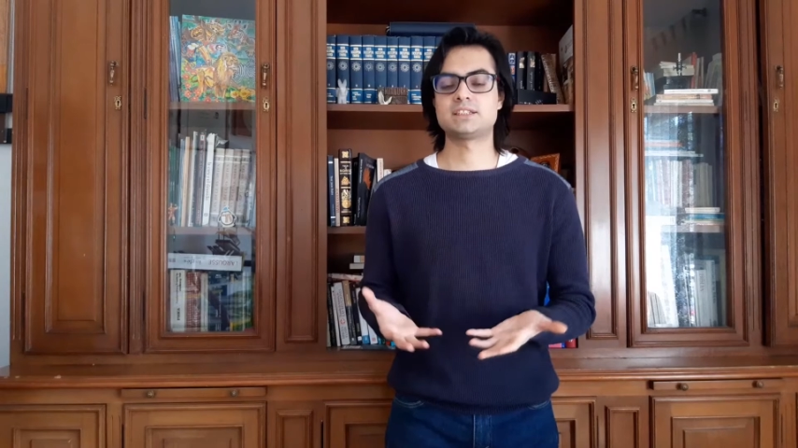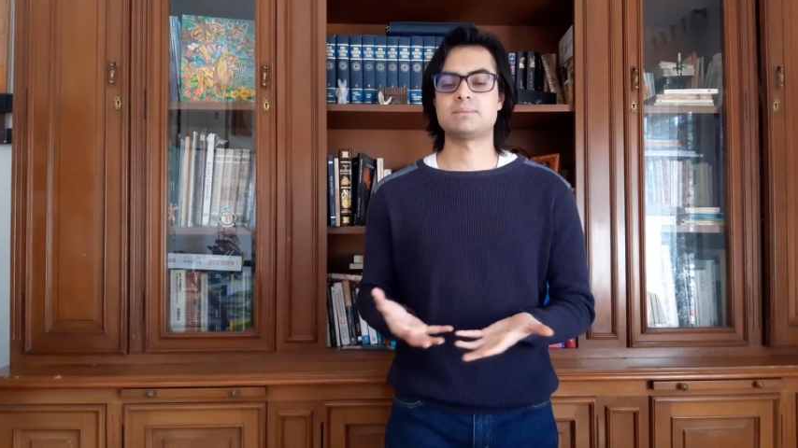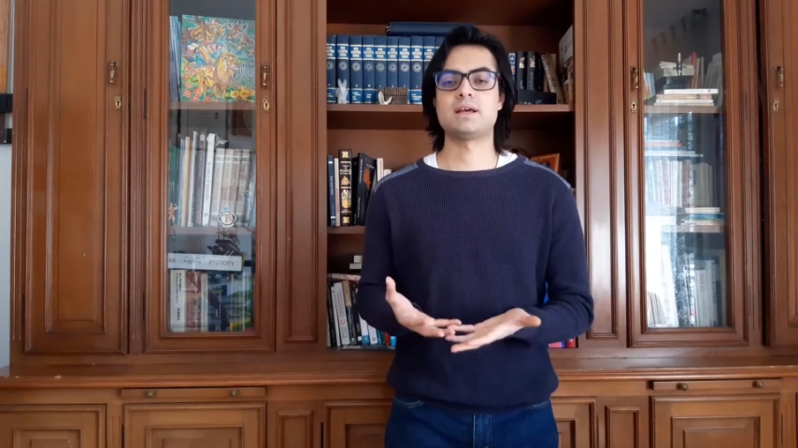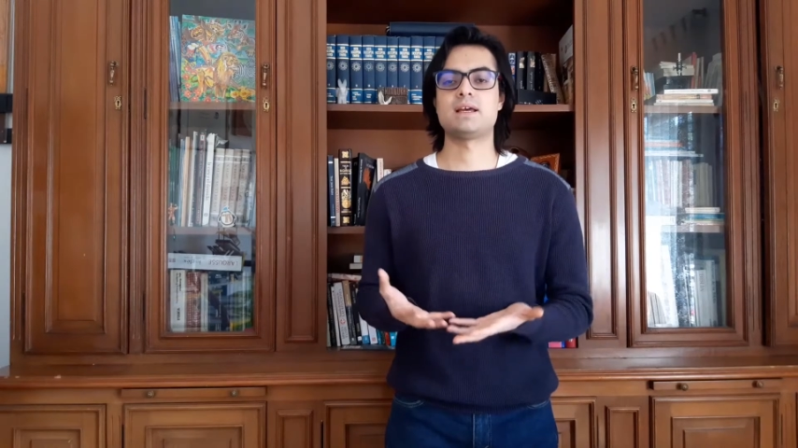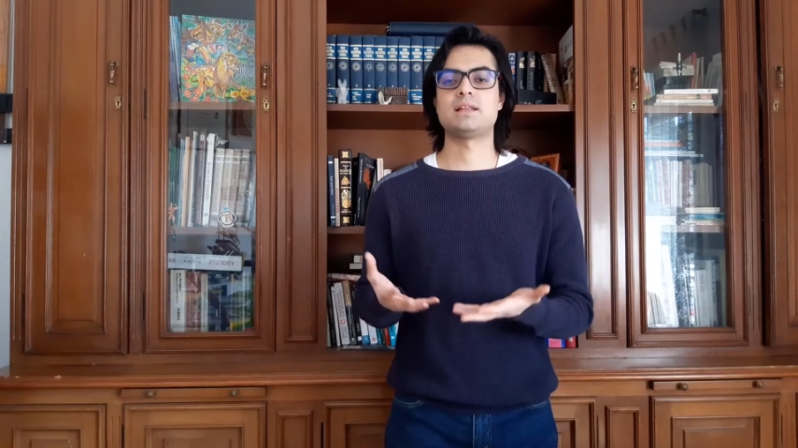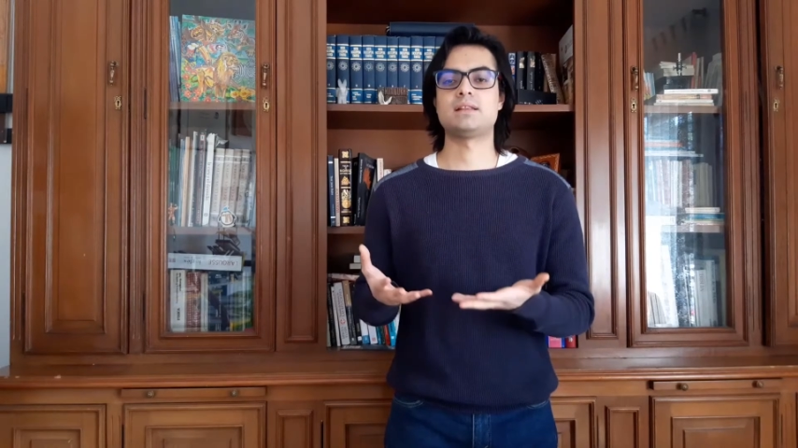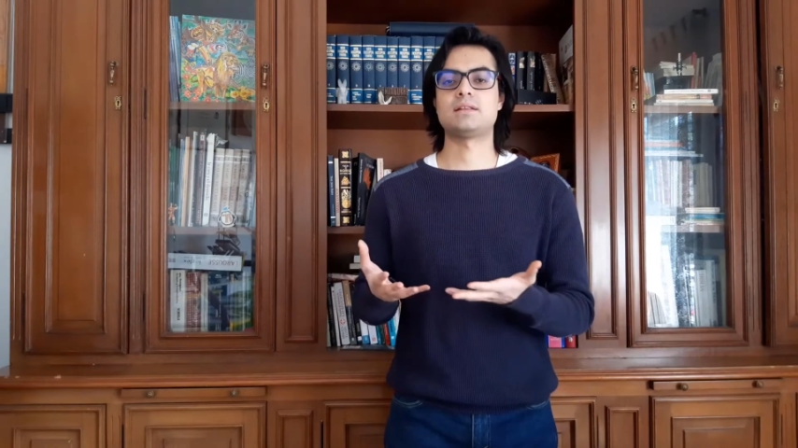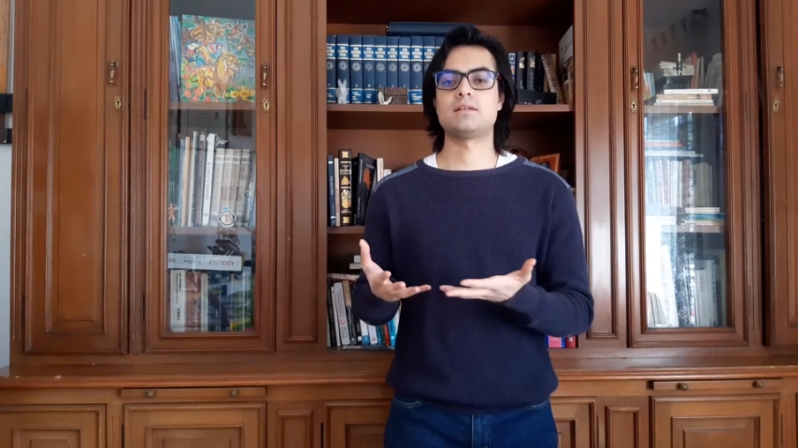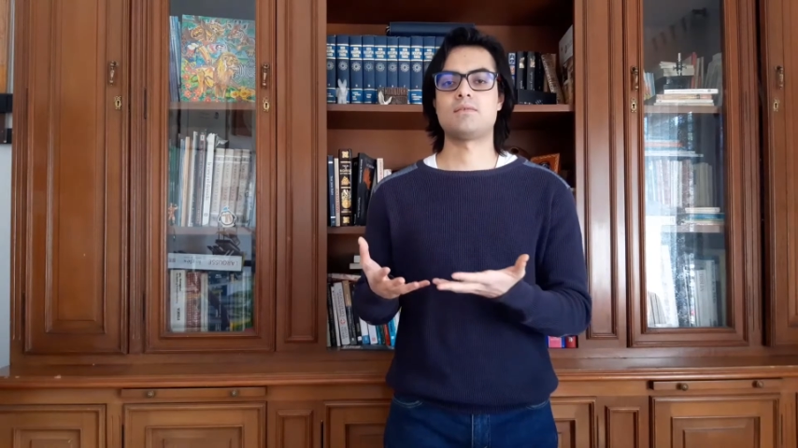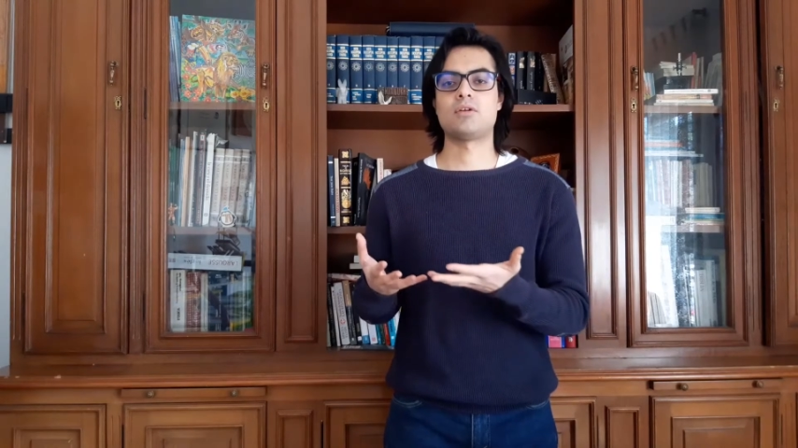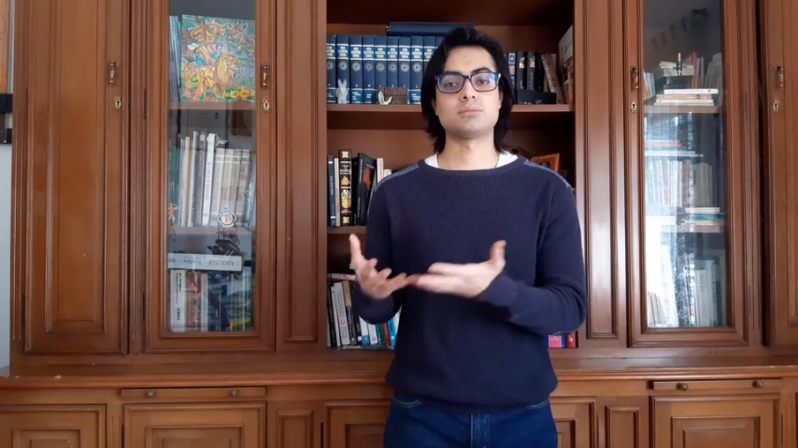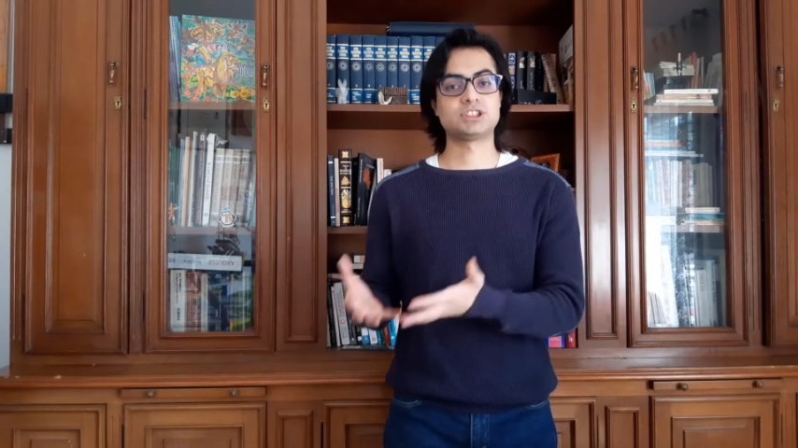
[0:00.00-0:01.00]
man
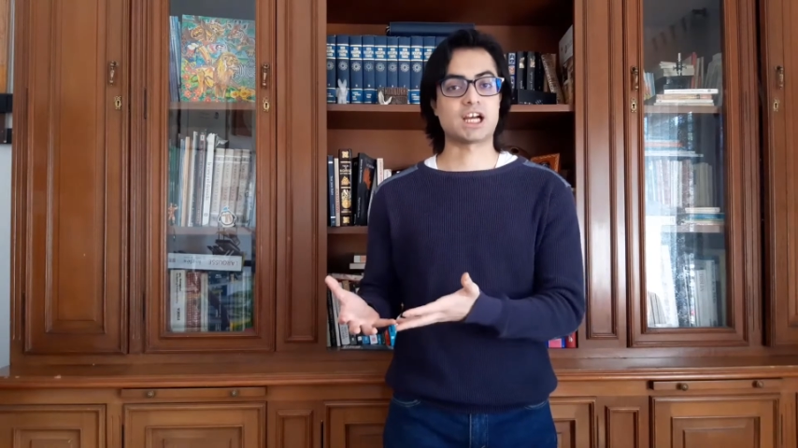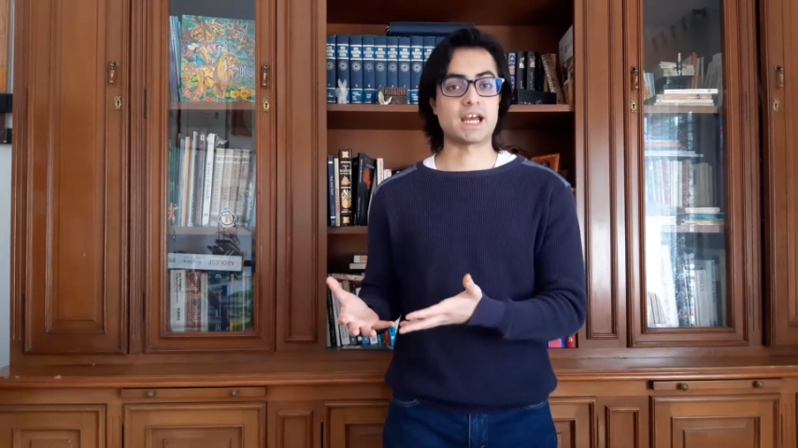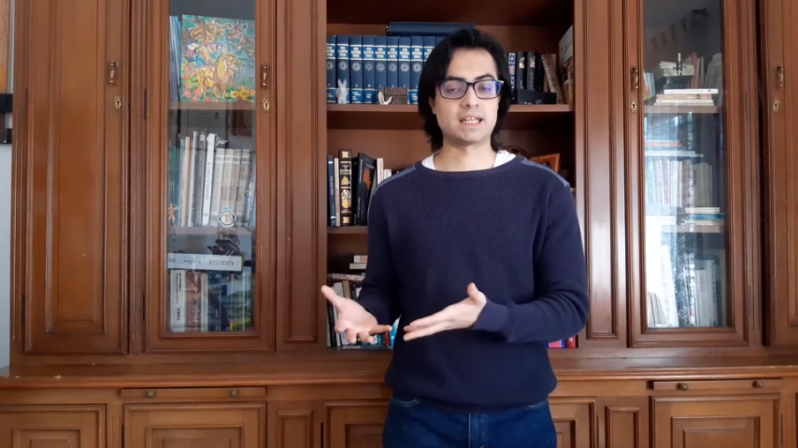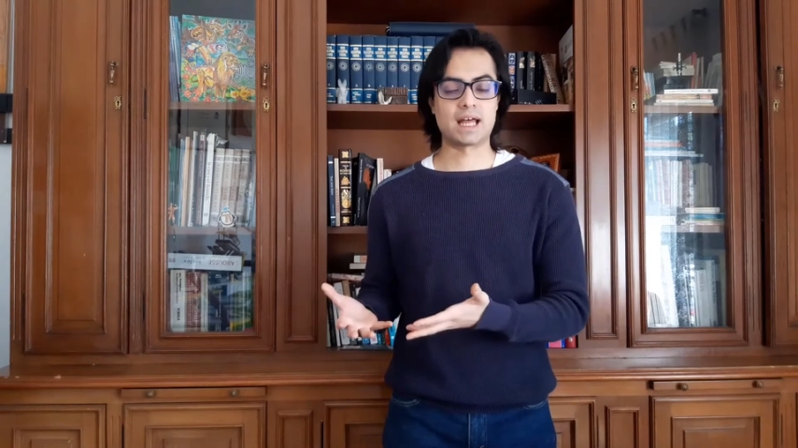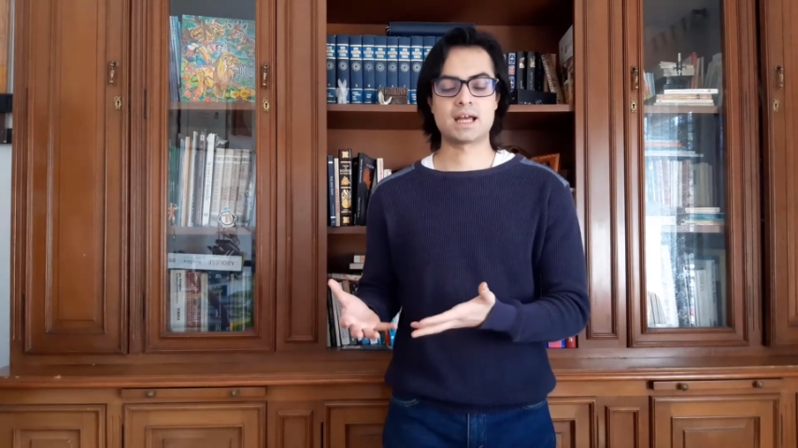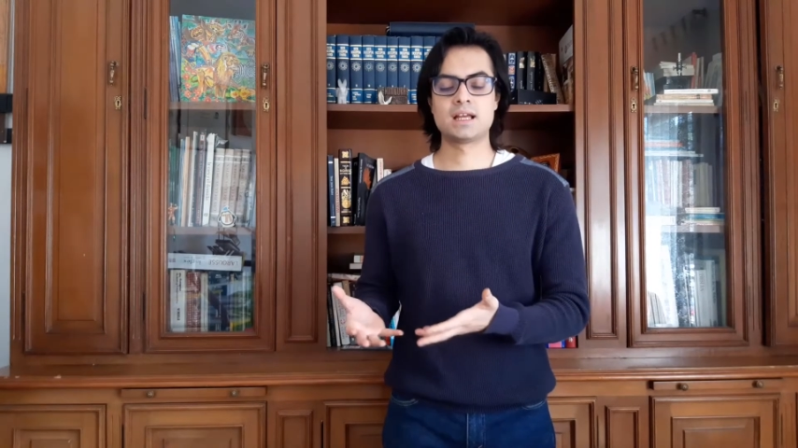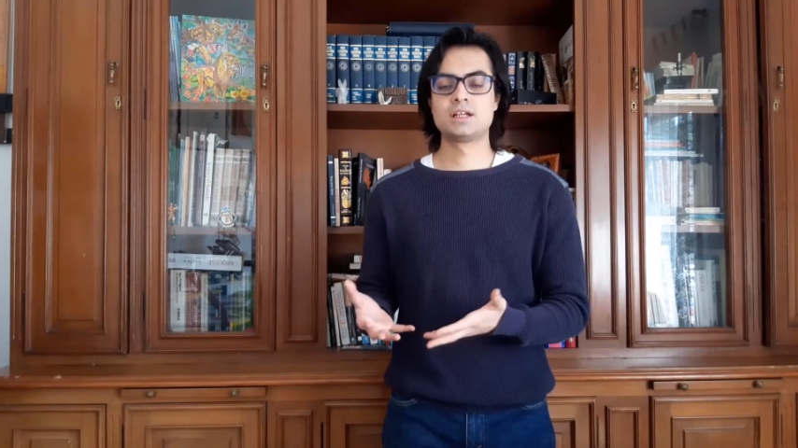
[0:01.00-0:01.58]
from China.